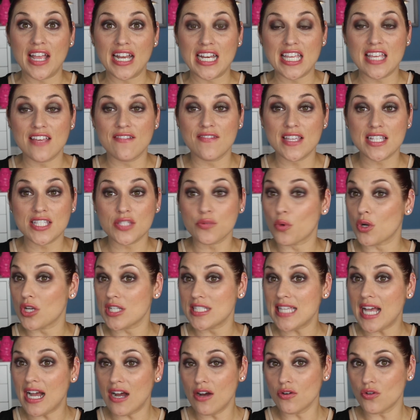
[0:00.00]
any of this
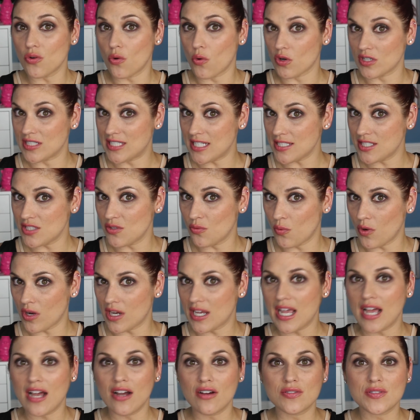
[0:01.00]
works out or doesn't
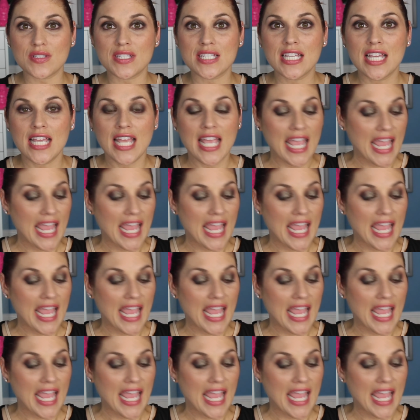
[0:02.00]
work out.